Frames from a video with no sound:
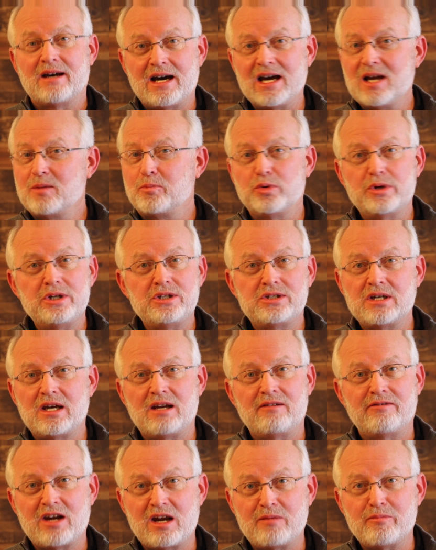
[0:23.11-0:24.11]
I
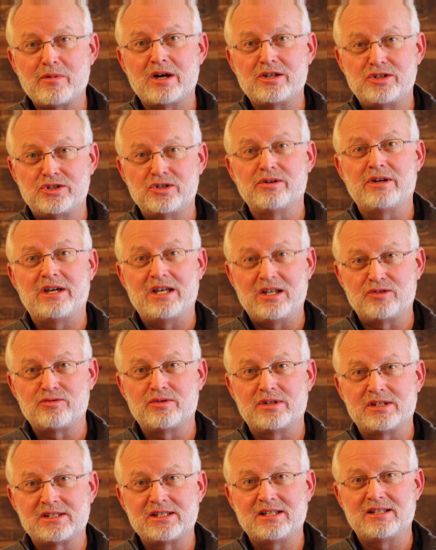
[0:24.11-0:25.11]
appreciate very much your
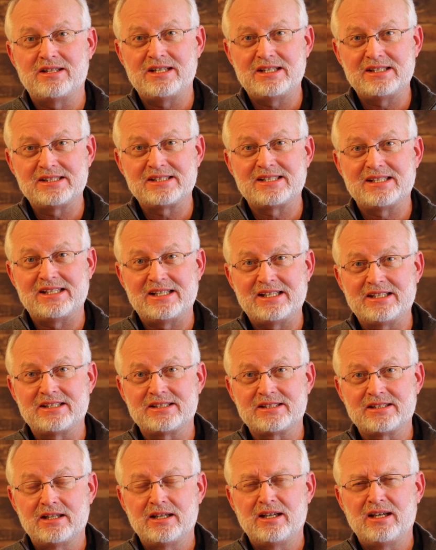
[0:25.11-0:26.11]
interest in these
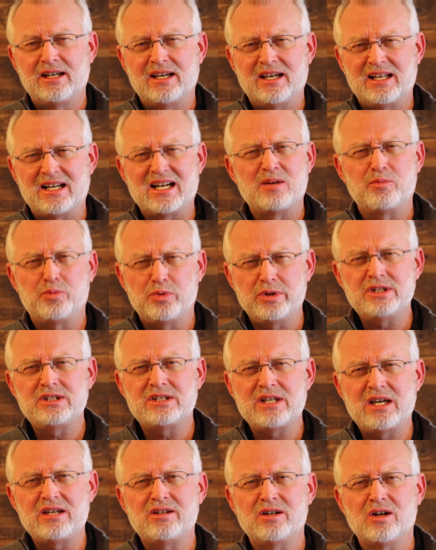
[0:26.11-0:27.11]
things, and I
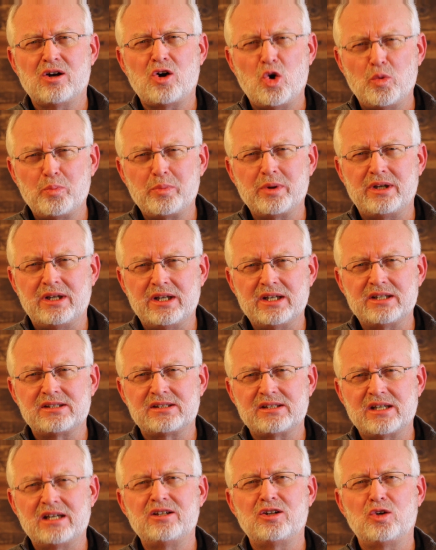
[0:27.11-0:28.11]
appreciate your
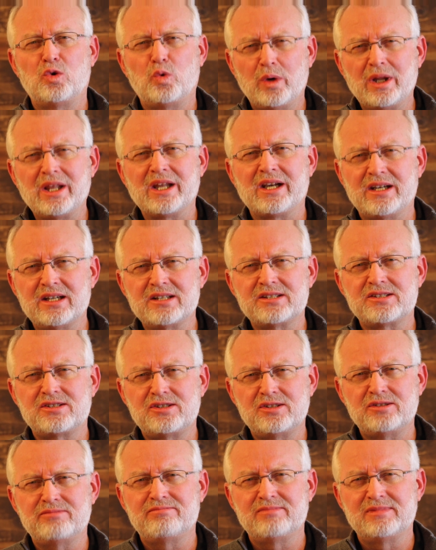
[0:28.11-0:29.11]
openness and your willingness
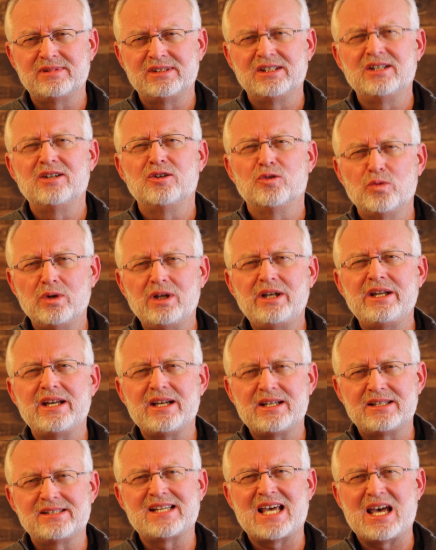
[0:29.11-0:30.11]
to really
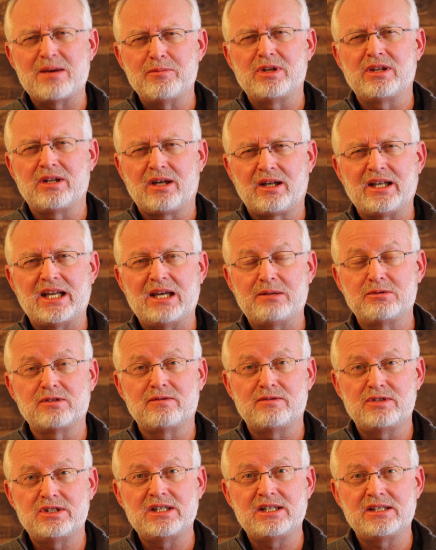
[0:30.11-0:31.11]
examine the claims
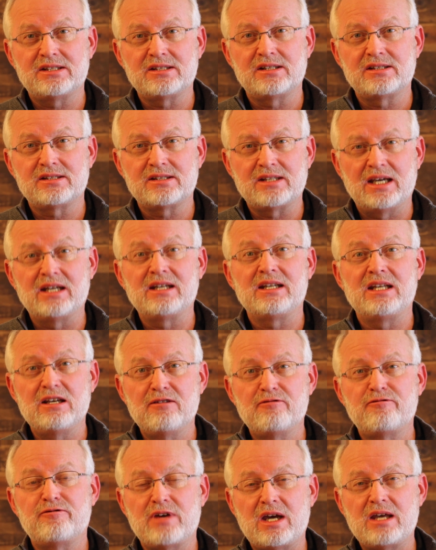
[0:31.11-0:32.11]
of Jesus and
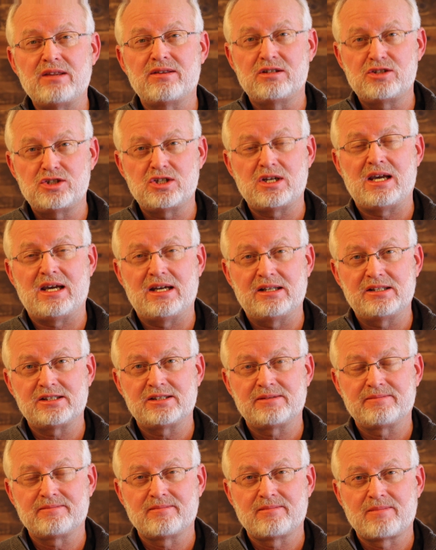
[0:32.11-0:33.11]
give faith a
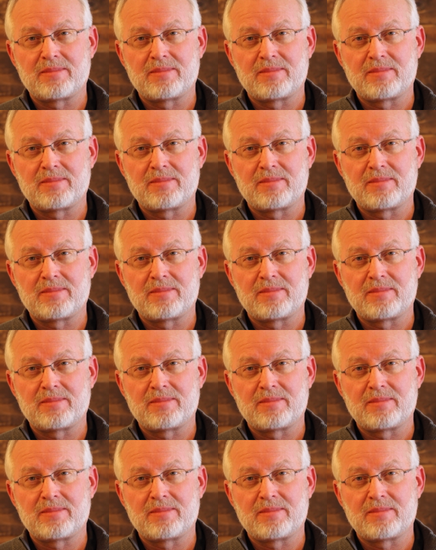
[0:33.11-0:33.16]
chance.